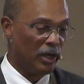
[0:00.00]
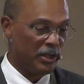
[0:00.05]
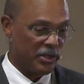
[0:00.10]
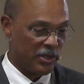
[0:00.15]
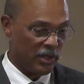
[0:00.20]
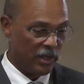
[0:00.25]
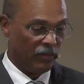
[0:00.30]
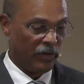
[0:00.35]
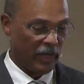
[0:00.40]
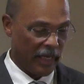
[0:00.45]

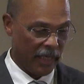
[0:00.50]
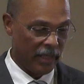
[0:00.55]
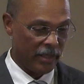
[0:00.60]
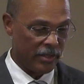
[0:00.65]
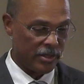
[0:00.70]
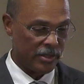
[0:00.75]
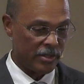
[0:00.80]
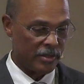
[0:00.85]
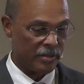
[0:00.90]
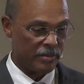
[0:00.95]
serving
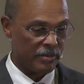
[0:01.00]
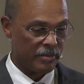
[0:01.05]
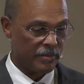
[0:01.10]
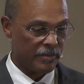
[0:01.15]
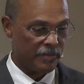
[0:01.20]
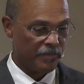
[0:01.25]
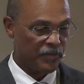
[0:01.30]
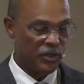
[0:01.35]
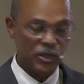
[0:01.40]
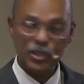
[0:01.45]
us,
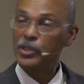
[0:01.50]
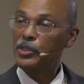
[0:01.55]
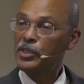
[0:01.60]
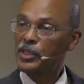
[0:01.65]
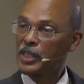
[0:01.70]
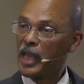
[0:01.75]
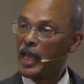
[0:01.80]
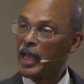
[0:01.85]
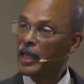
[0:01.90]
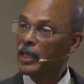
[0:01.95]
she's
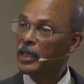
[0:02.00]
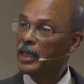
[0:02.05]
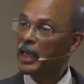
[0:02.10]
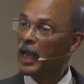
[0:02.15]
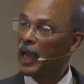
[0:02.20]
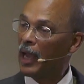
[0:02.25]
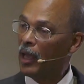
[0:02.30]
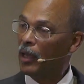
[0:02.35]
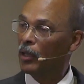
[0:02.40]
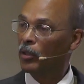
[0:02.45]
signing
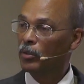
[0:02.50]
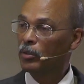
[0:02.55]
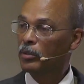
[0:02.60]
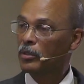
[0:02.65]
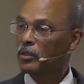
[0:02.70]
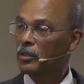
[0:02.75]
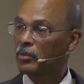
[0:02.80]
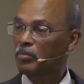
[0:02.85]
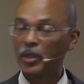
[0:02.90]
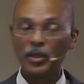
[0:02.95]

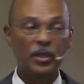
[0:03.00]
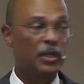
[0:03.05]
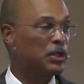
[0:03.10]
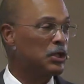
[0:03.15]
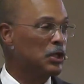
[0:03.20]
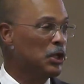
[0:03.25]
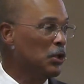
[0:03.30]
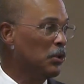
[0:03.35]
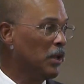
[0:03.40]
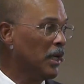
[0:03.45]
out, but there's
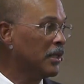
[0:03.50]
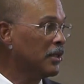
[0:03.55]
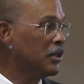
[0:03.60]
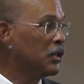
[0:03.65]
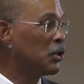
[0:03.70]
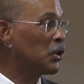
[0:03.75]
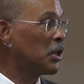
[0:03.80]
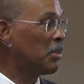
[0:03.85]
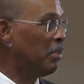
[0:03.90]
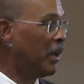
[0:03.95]
no one
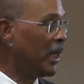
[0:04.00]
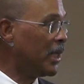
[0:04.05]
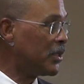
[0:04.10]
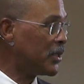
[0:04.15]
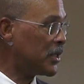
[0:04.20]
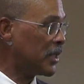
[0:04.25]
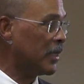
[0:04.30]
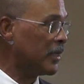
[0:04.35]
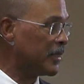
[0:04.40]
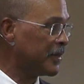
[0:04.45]
to replace her.